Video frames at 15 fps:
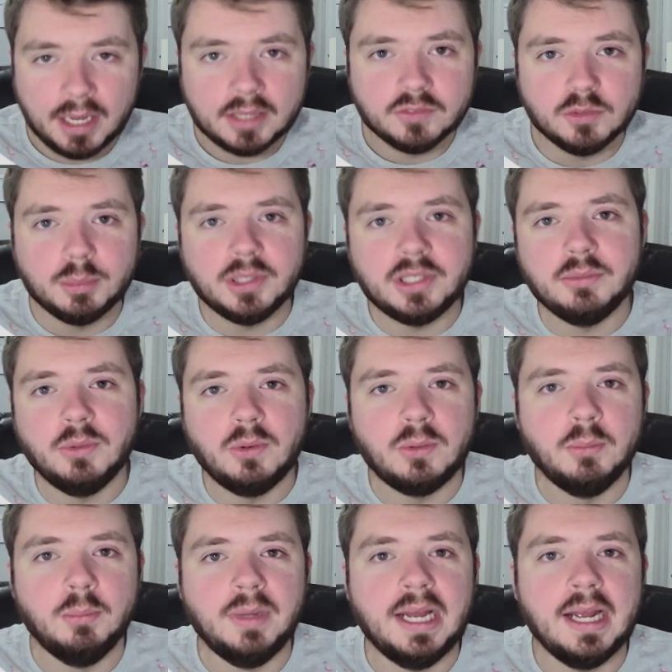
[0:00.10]
everybody,
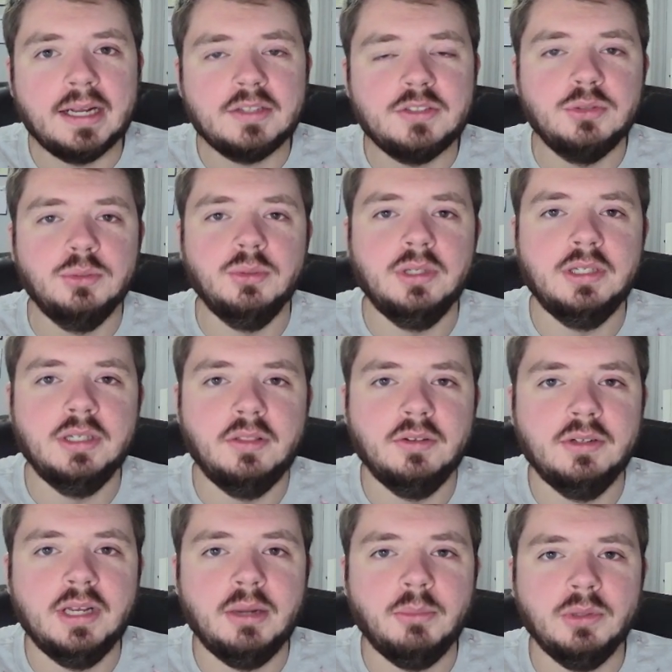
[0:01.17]
welcome back to another
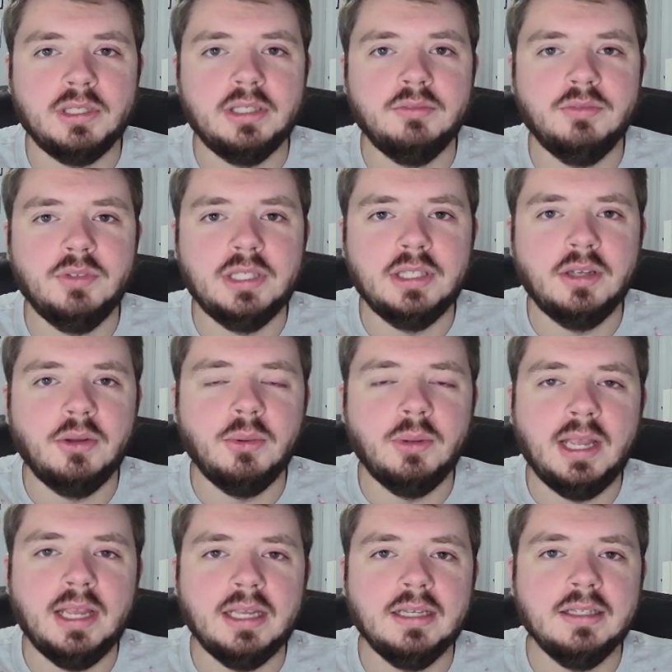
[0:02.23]
networking video,
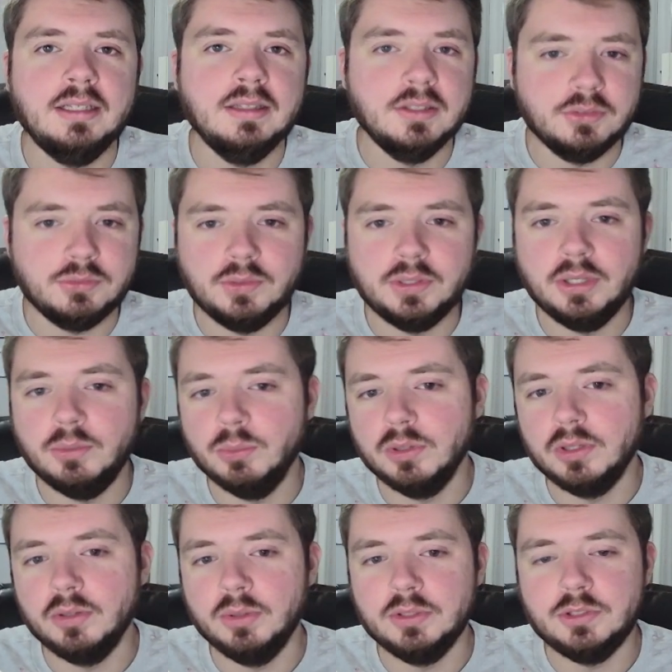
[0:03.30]
and in this video we're
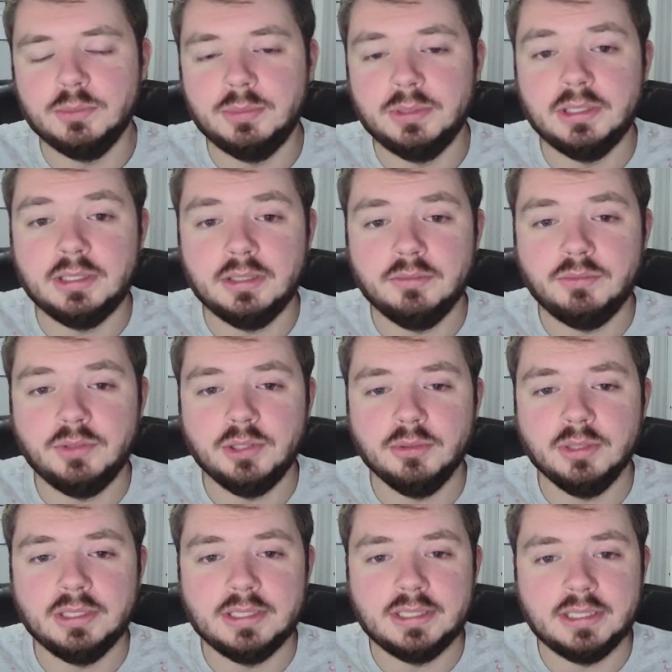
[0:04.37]
going to be
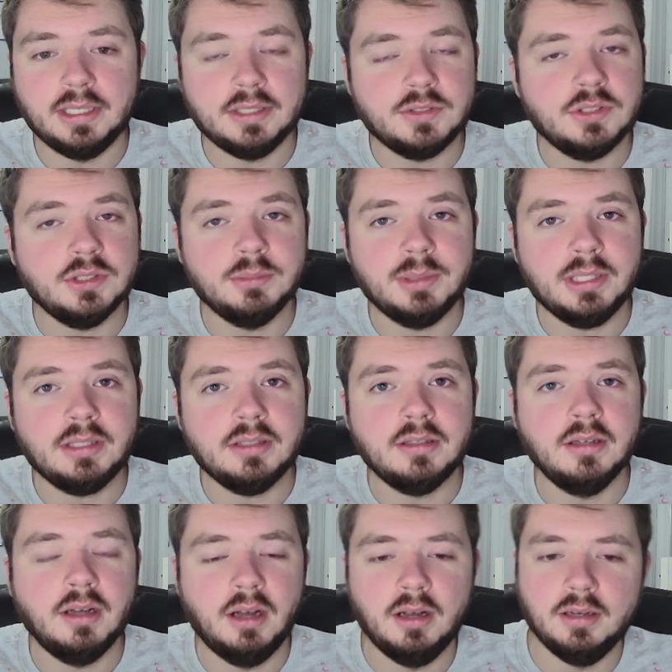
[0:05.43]
configuring DHCP
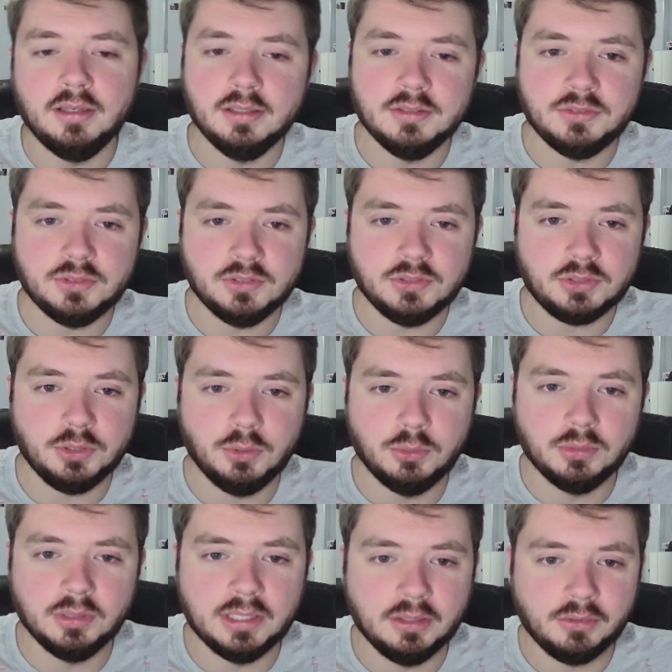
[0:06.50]
on a Cisco
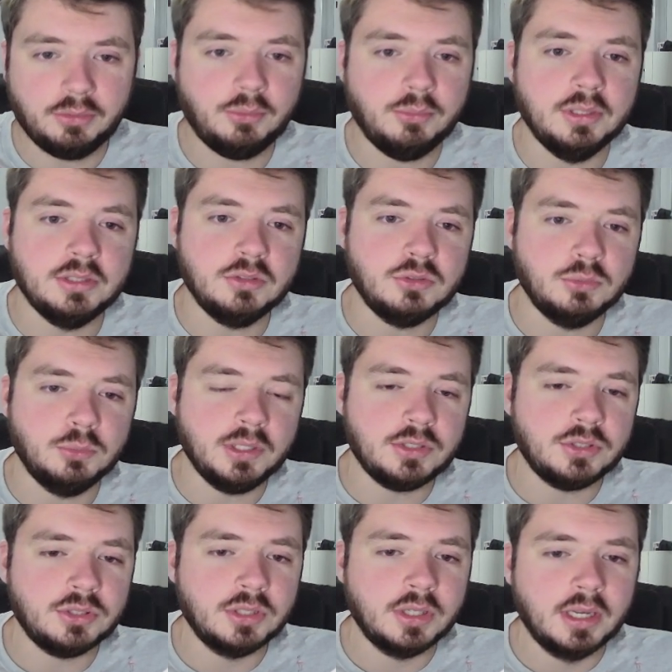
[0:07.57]
Layer 3 switch.